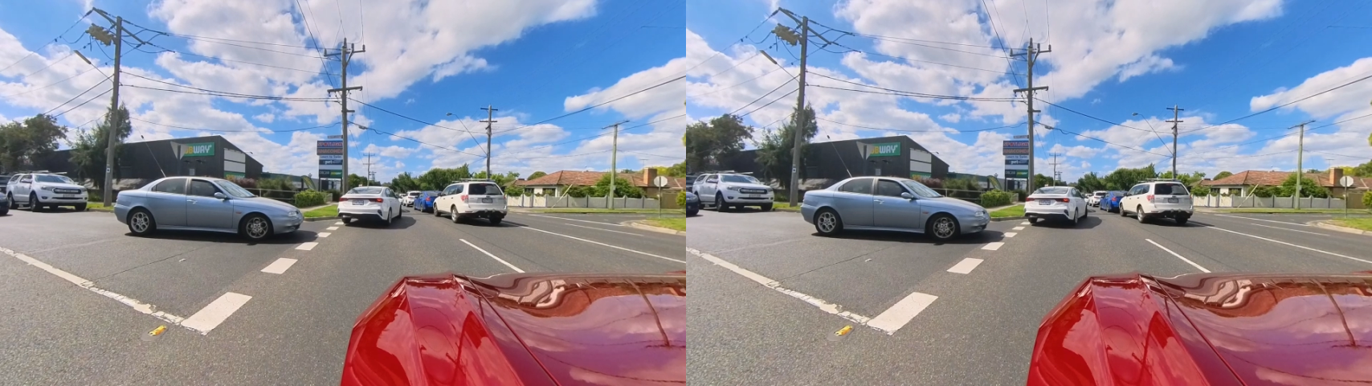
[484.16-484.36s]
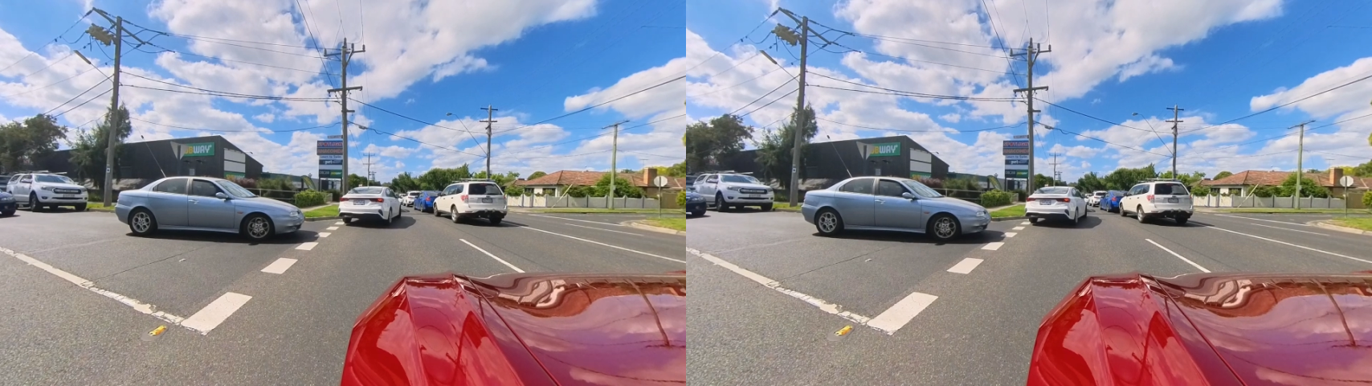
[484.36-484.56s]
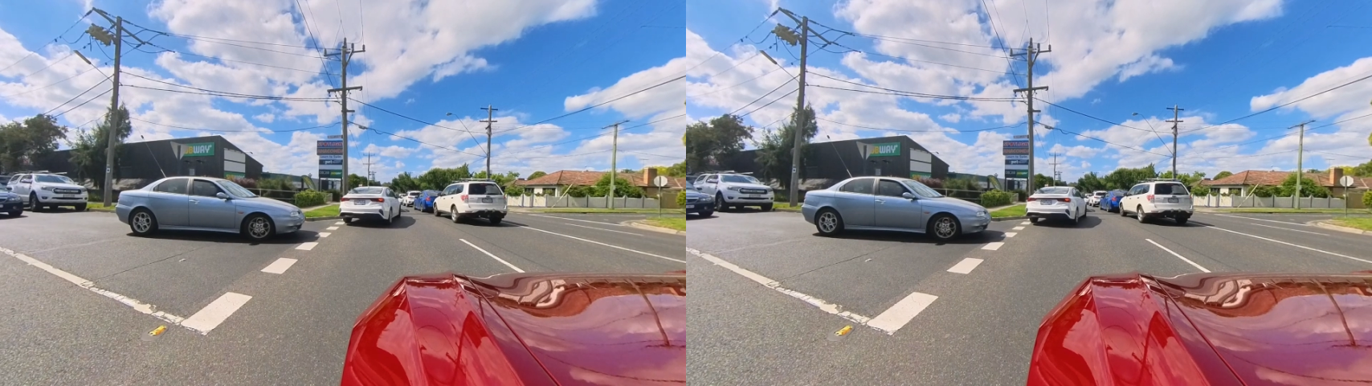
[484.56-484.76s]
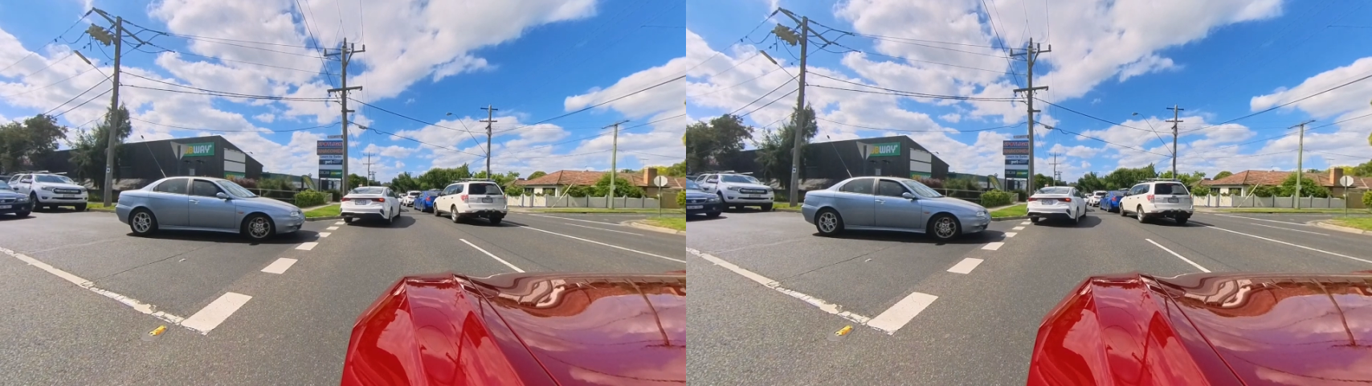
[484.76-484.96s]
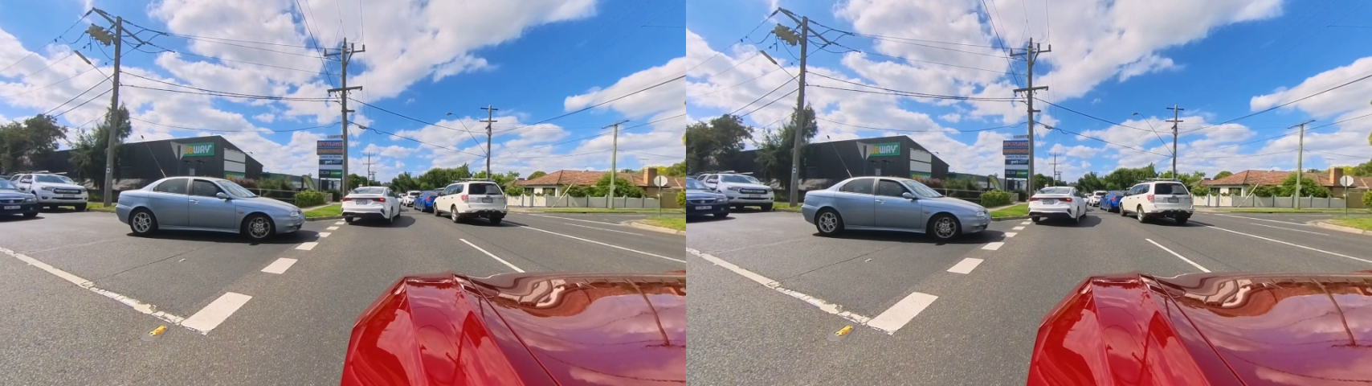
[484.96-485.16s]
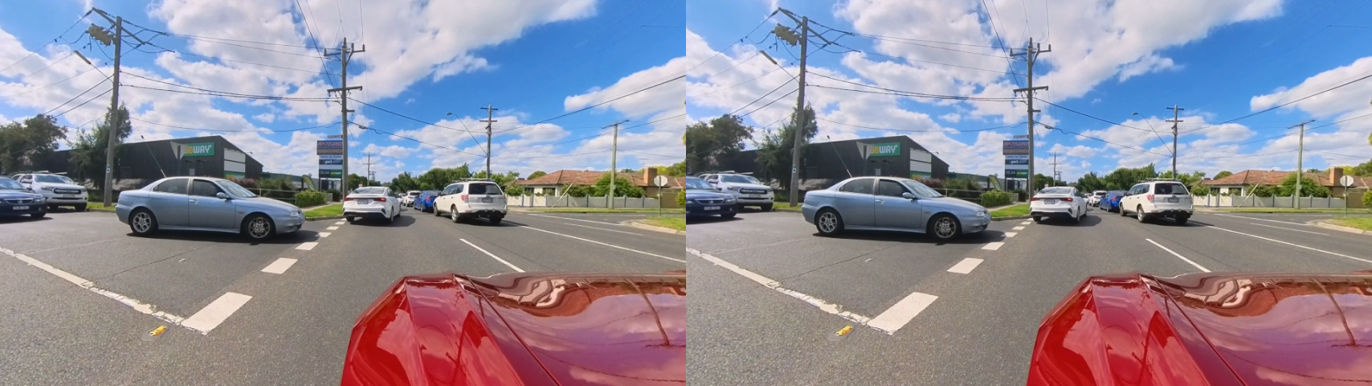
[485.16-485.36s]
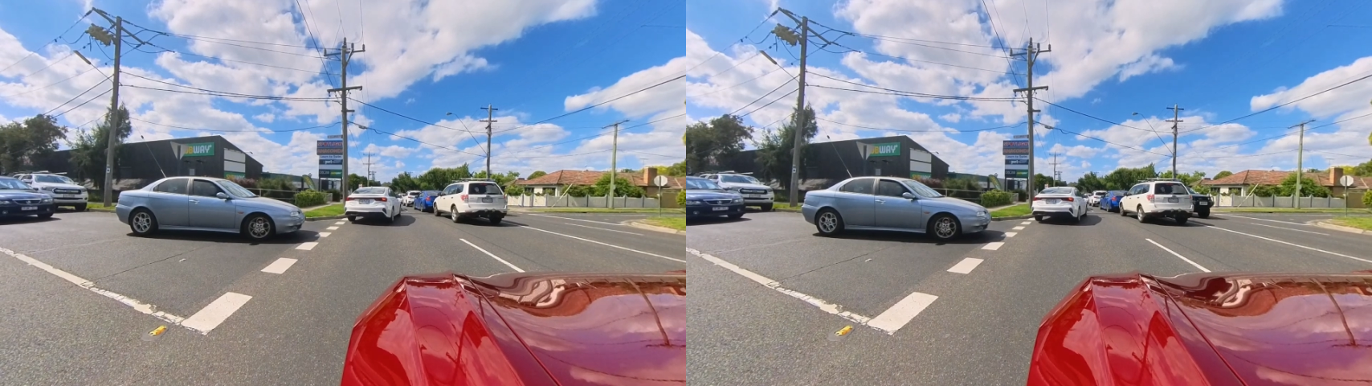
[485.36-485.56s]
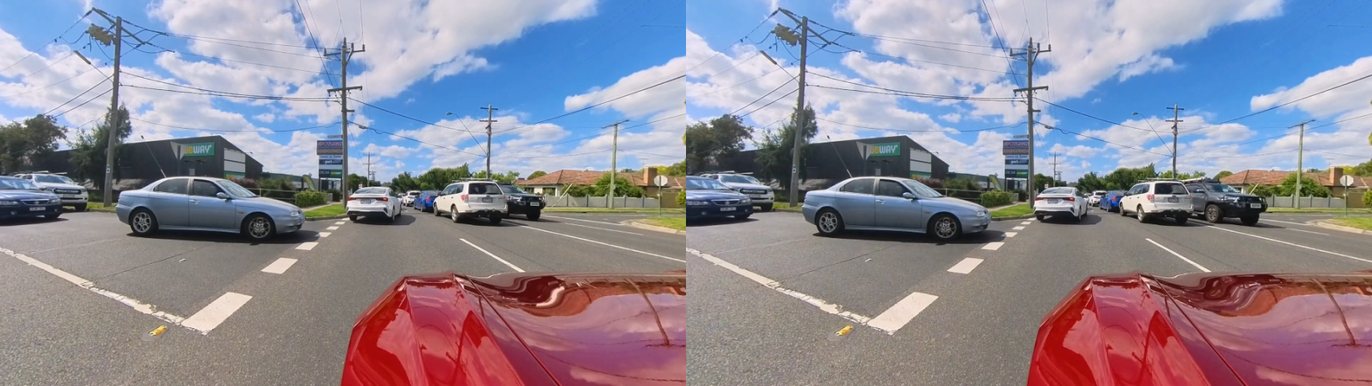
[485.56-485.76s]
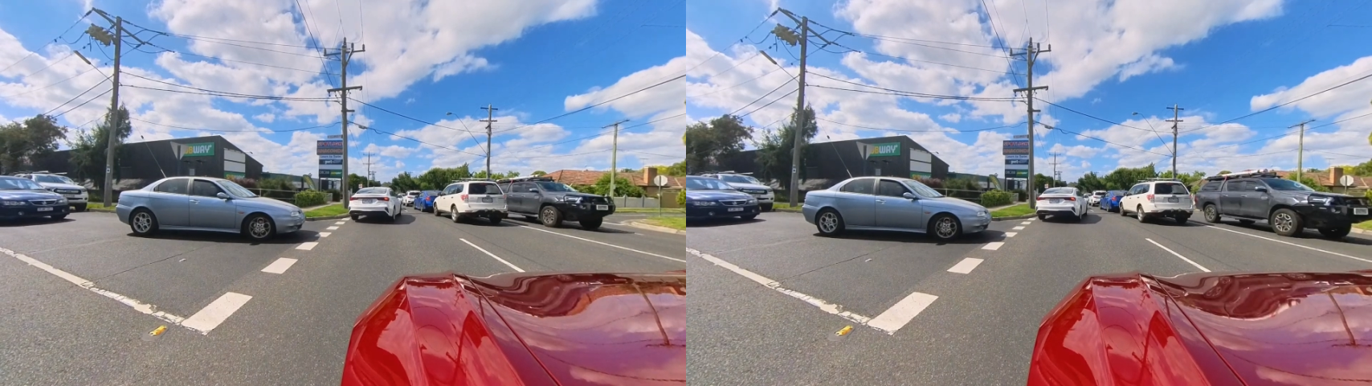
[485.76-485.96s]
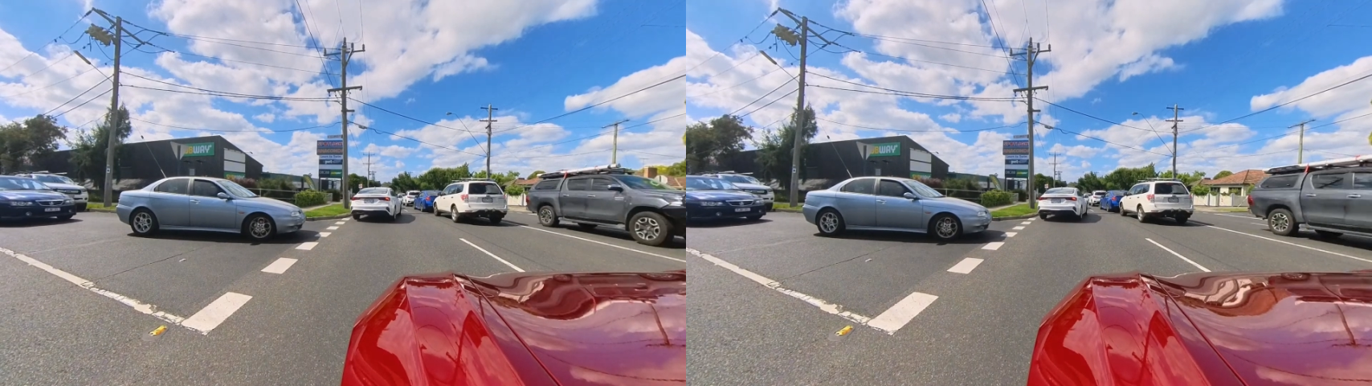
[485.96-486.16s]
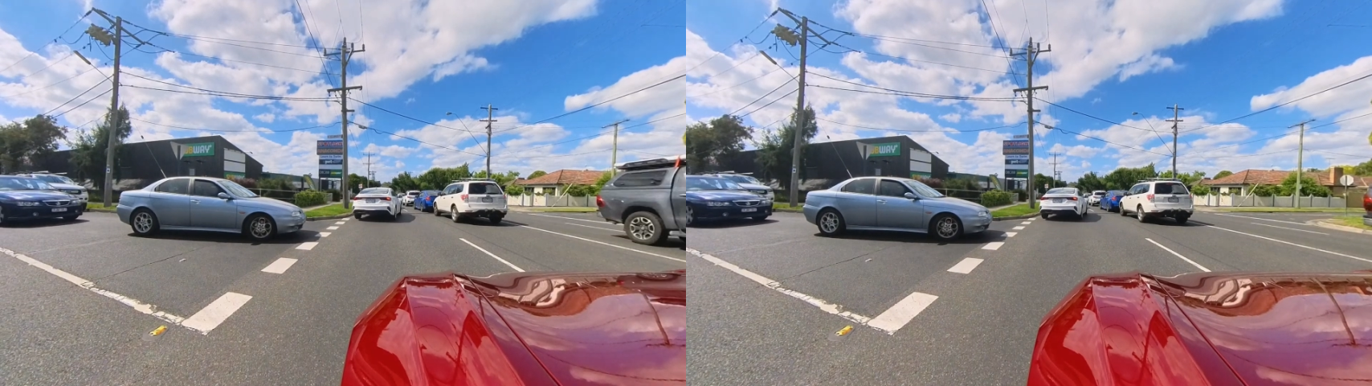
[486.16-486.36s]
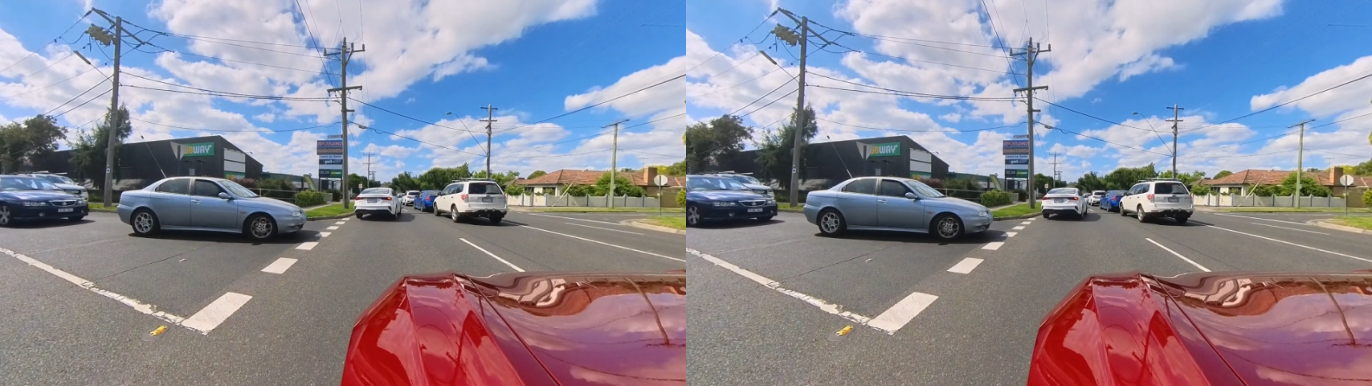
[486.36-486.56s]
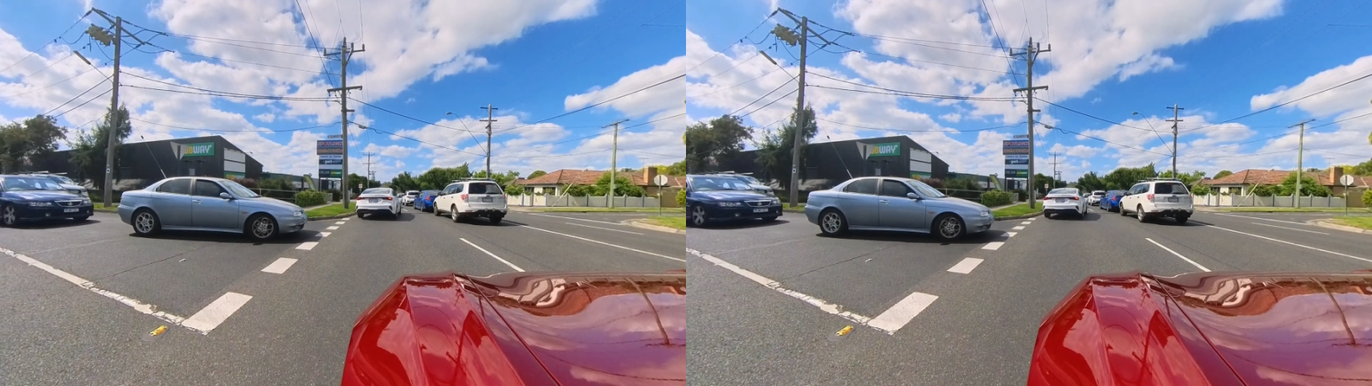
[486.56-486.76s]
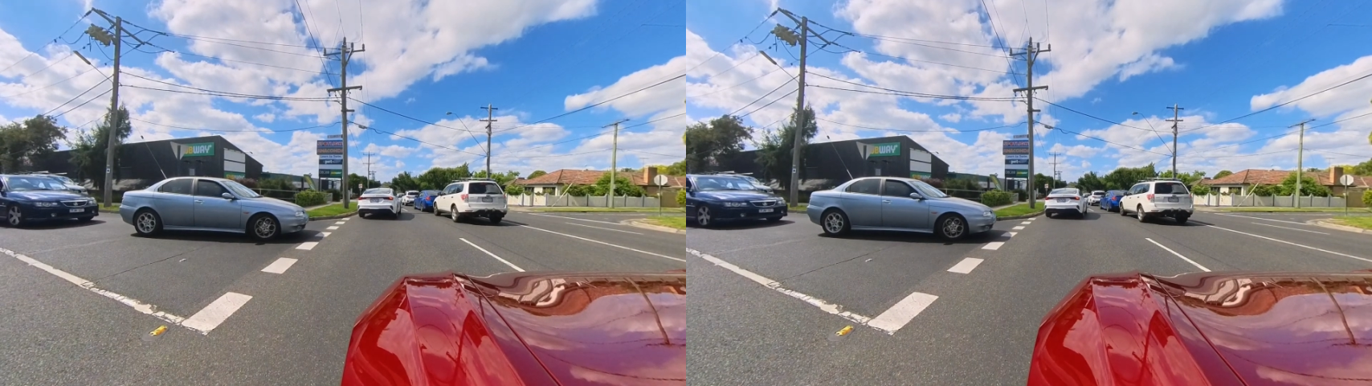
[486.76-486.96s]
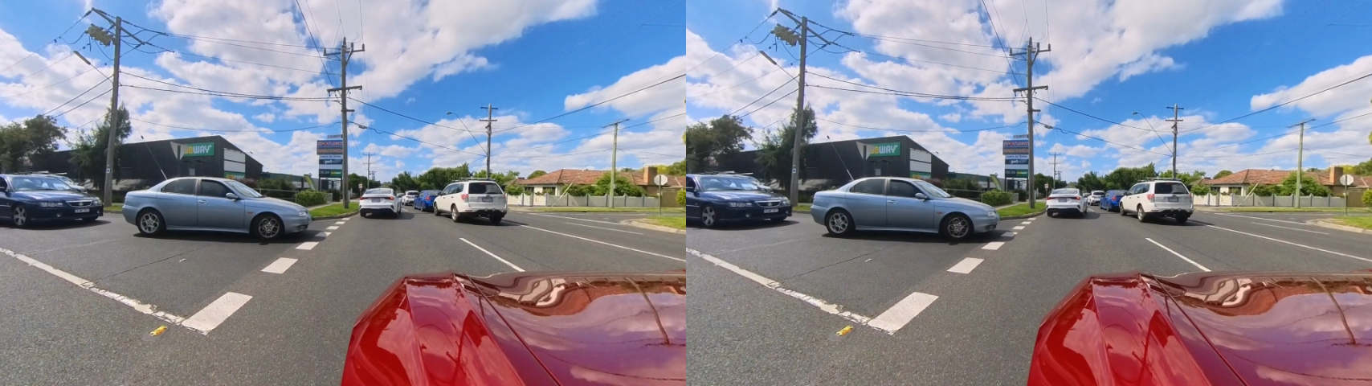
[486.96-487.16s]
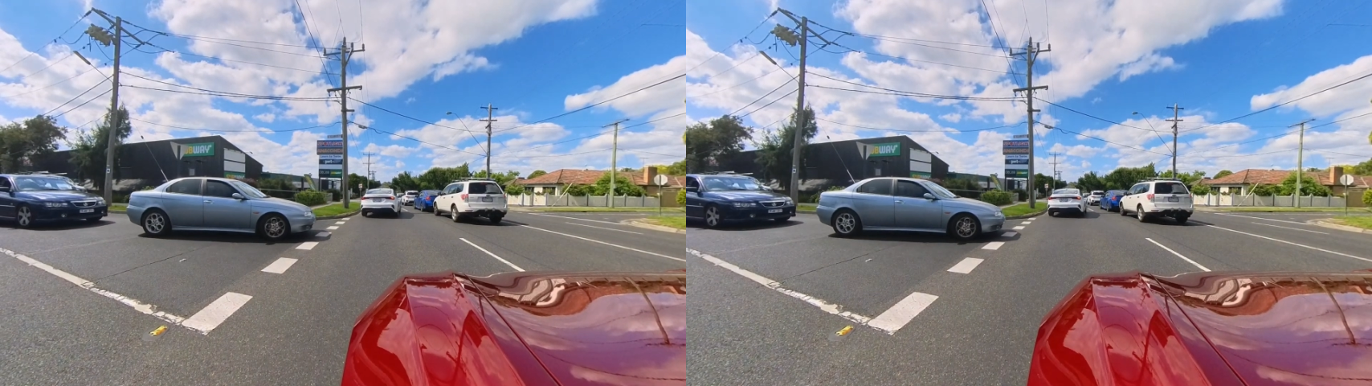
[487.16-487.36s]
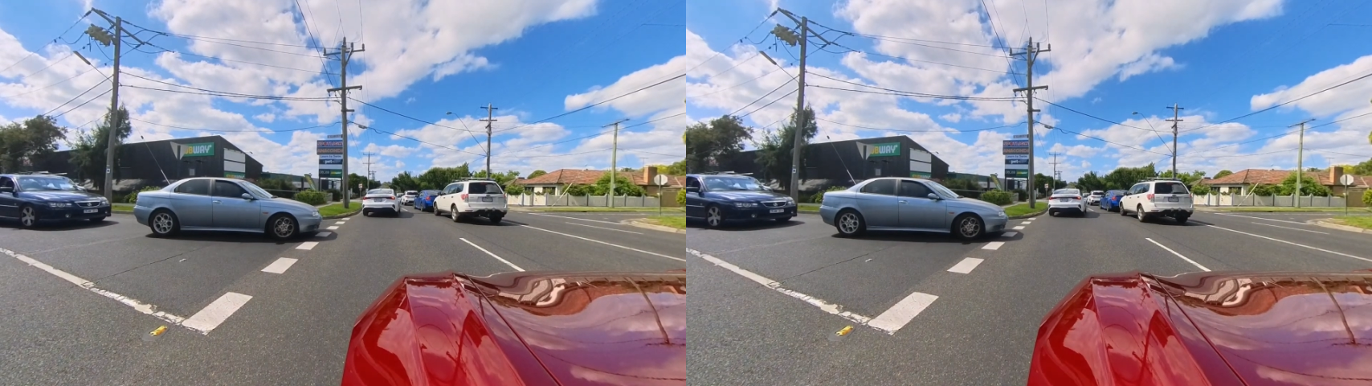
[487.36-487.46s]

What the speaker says: [unreadable: no face in view]